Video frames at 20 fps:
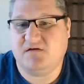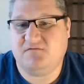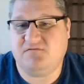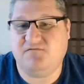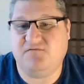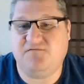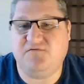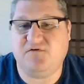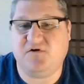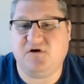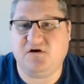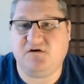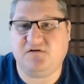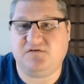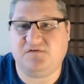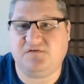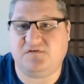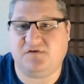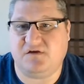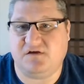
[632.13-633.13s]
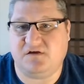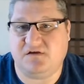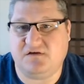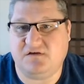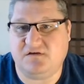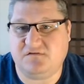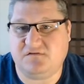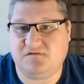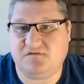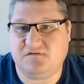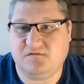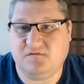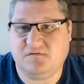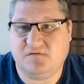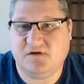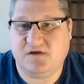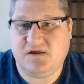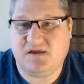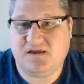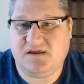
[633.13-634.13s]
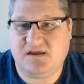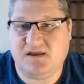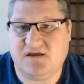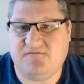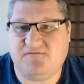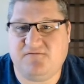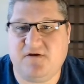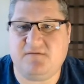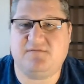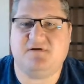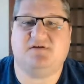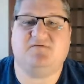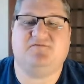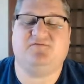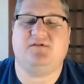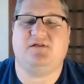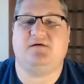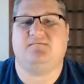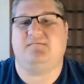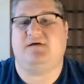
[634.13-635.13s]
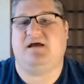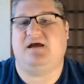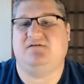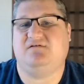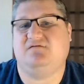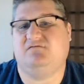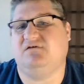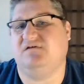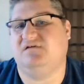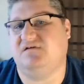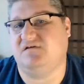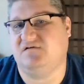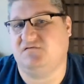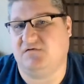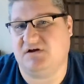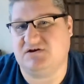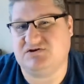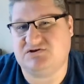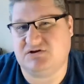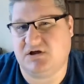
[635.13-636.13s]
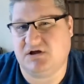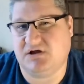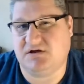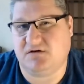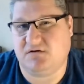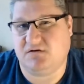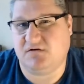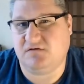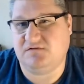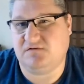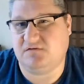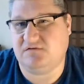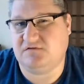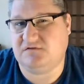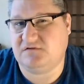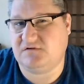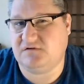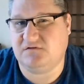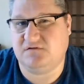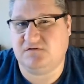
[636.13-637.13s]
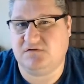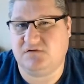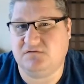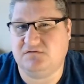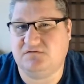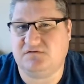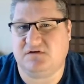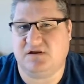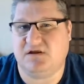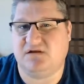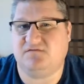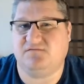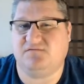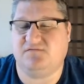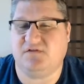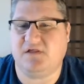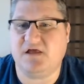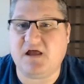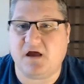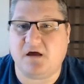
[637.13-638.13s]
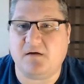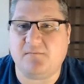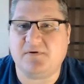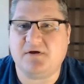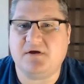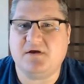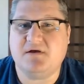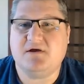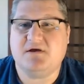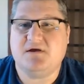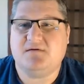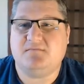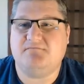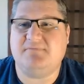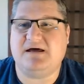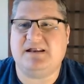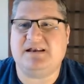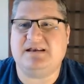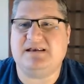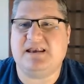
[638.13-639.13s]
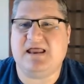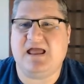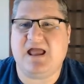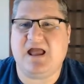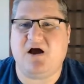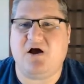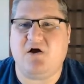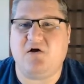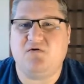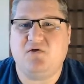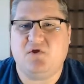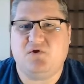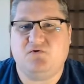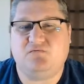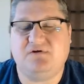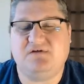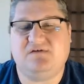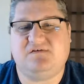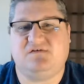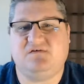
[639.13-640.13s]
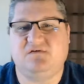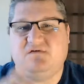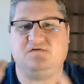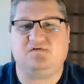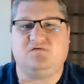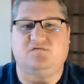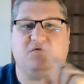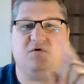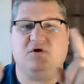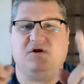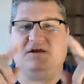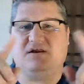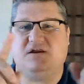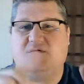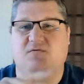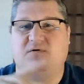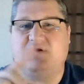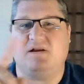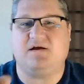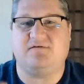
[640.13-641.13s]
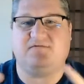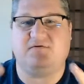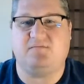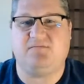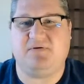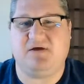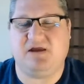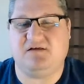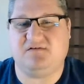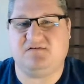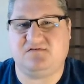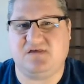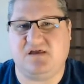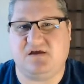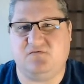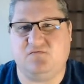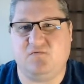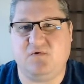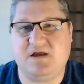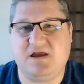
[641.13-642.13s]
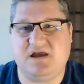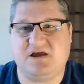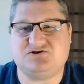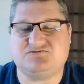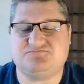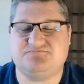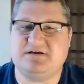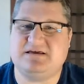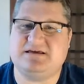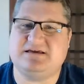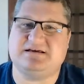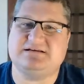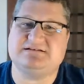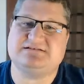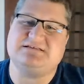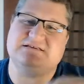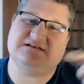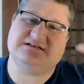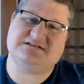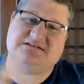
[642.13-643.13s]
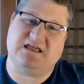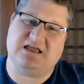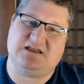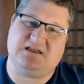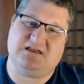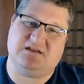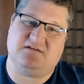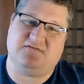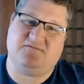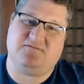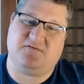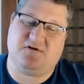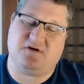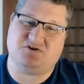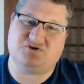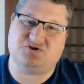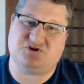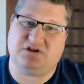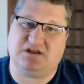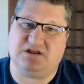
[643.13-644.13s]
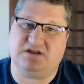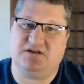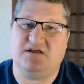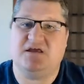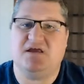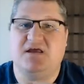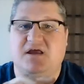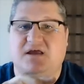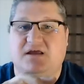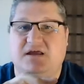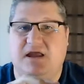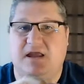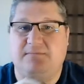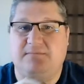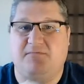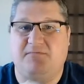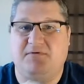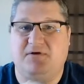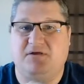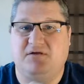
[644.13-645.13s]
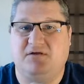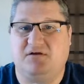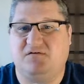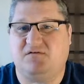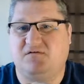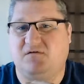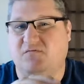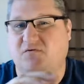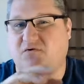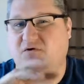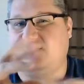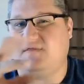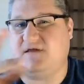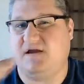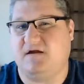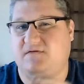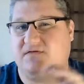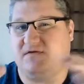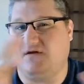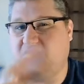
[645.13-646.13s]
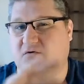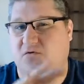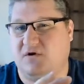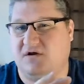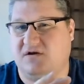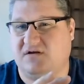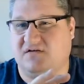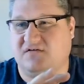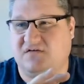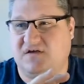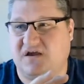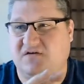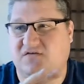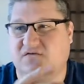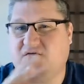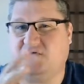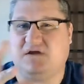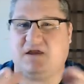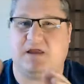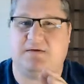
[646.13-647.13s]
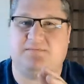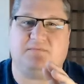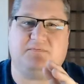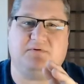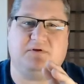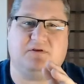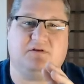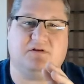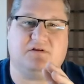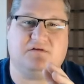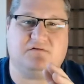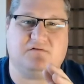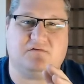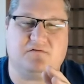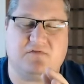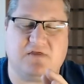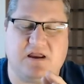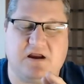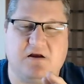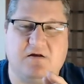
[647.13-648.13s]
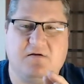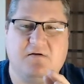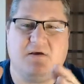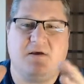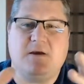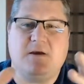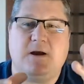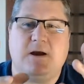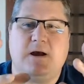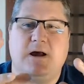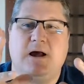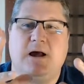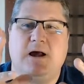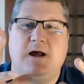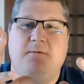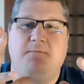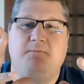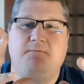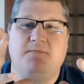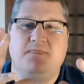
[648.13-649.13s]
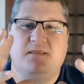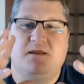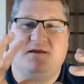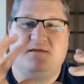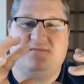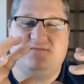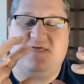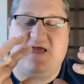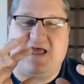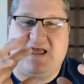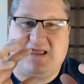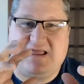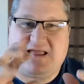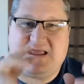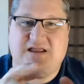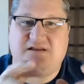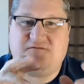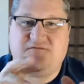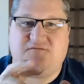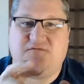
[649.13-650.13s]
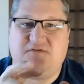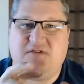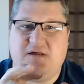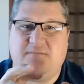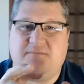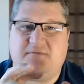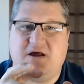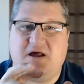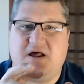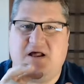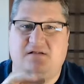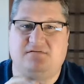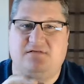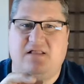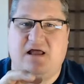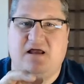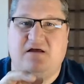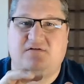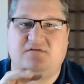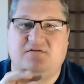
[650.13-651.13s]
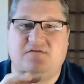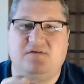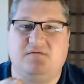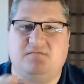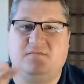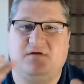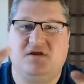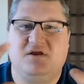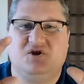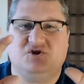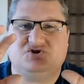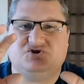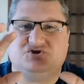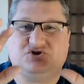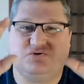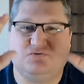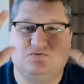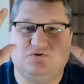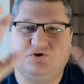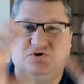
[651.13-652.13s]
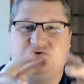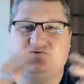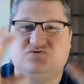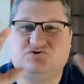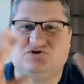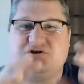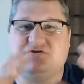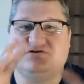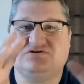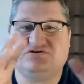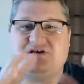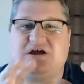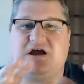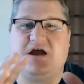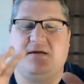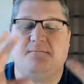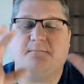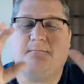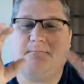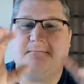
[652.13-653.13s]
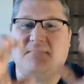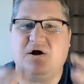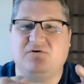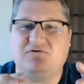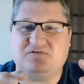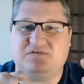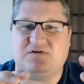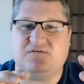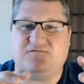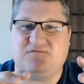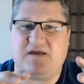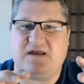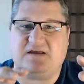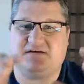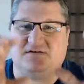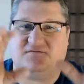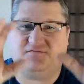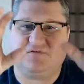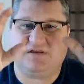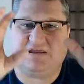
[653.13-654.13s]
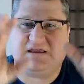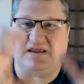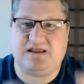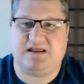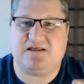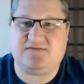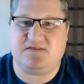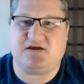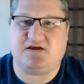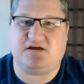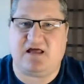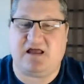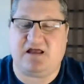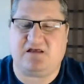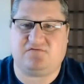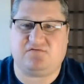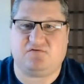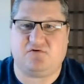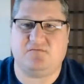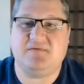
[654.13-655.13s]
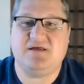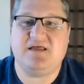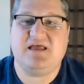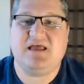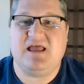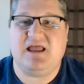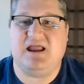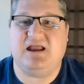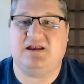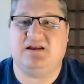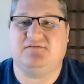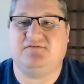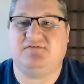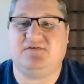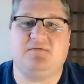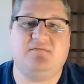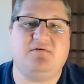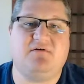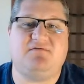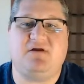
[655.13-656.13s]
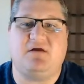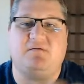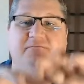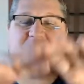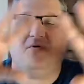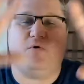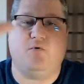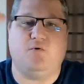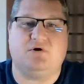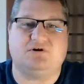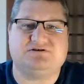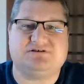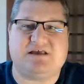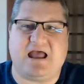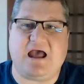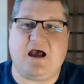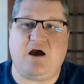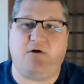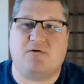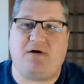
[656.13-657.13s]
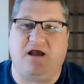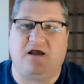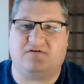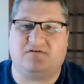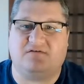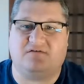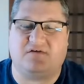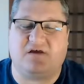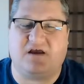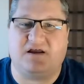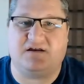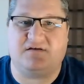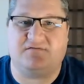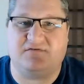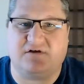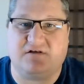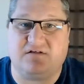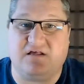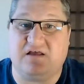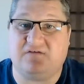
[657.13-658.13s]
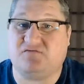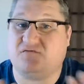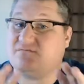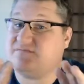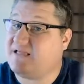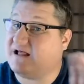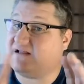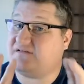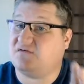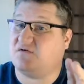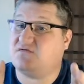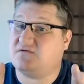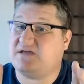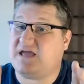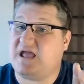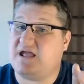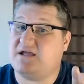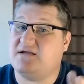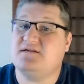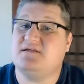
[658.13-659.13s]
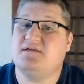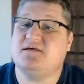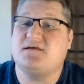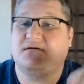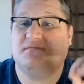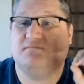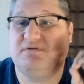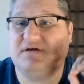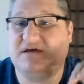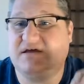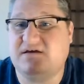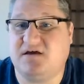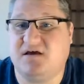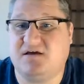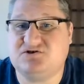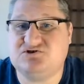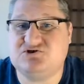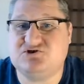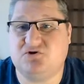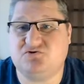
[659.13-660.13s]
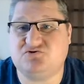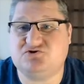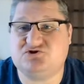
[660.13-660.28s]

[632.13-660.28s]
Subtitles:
Versus, if I'm in a flip mastery situation, I can also still use an in flip, but now with students working at whatever pace they wish because the executive functioning capabilities are more there, the organizational capabilities are there, that in flip allows them to use their time most effectively in the classroom. And if some of it pours out outside of the classroom, that's okay because those